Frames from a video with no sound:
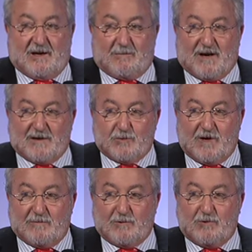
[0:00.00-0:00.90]
And perhaps we
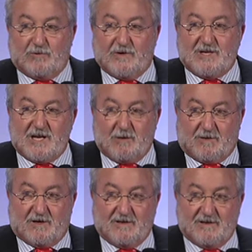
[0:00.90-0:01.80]
have to
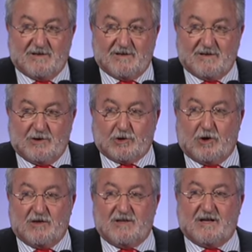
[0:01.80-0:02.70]
reshape not
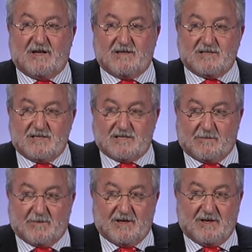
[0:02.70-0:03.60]
only the health
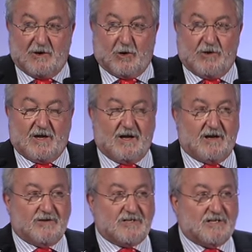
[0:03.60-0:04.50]
system or the
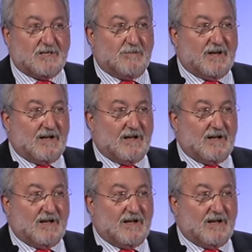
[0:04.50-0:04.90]
healthcare system, but